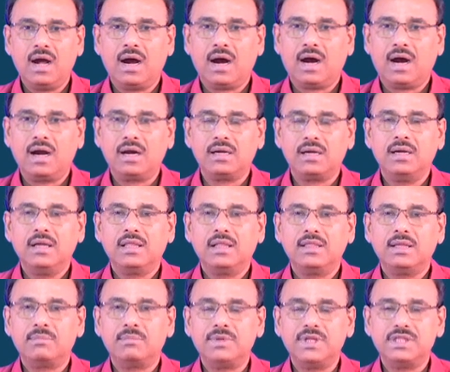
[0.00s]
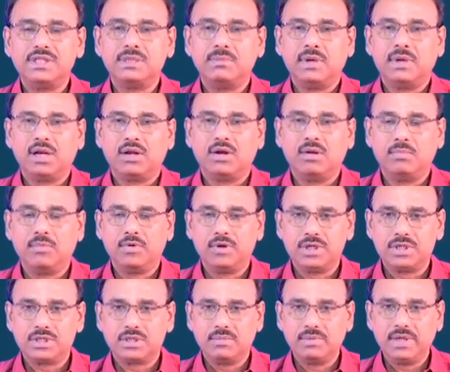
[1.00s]
are the principal
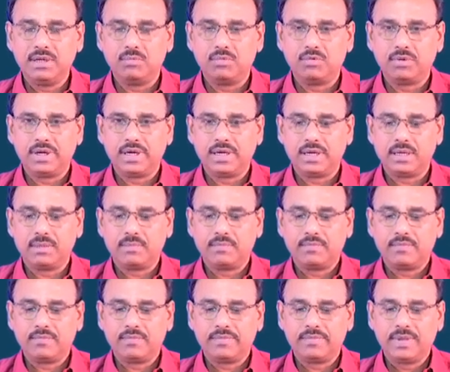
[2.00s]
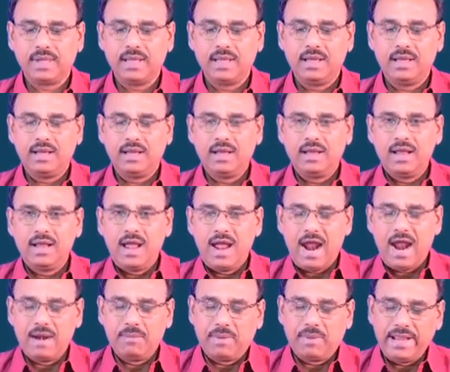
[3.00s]
components of the input data.
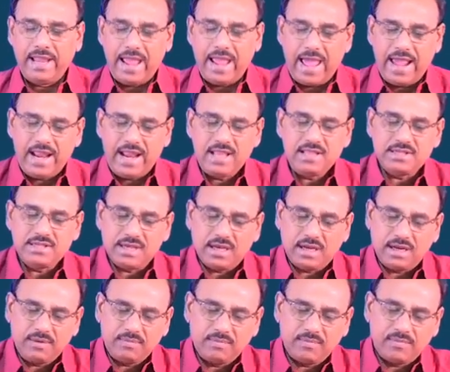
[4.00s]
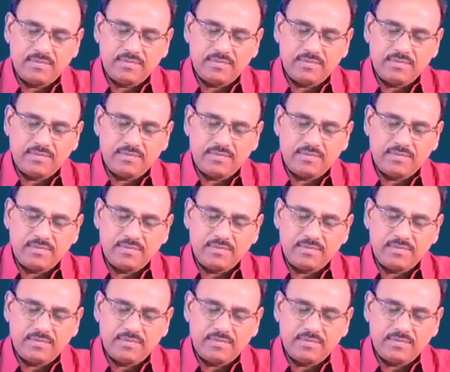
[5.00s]
And by arranging